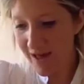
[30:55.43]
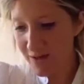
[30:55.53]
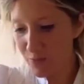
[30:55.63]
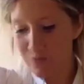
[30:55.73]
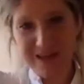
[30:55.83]
The
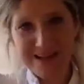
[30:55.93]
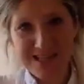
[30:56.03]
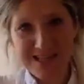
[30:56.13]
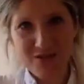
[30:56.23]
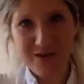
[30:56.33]
tulips were so
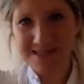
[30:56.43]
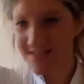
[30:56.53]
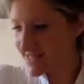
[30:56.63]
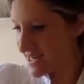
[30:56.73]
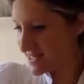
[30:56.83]
popular
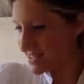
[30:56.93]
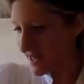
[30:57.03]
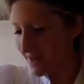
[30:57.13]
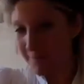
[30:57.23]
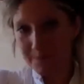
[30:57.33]
during that
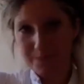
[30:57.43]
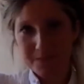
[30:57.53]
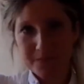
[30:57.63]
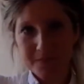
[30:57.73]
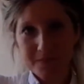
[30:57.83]
period.
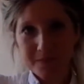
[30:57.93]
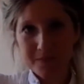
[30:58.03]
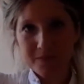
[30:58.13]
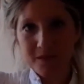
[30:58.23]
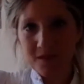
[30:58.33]

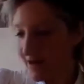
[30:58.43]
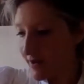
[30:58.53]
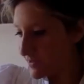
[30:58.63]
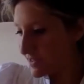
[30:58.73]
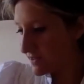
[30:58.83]
Yeah.
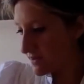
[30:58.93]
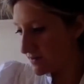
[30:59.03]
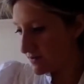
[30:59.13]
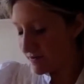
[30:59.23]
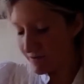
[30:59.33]

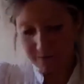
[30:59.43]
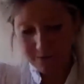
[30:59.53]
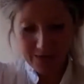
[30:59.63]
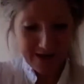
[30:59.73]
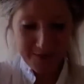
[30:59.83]
Oh,
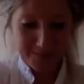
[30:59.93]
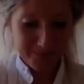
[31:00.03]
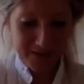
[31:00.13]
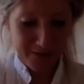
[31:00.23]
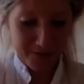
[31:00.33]
wow.
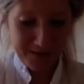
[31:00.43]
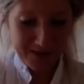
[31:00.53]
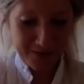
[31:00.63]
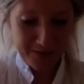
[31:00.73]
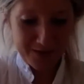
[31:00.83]
How
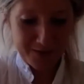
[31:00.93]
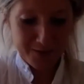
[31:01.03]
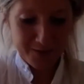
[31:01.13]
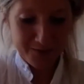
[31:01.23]
incredible.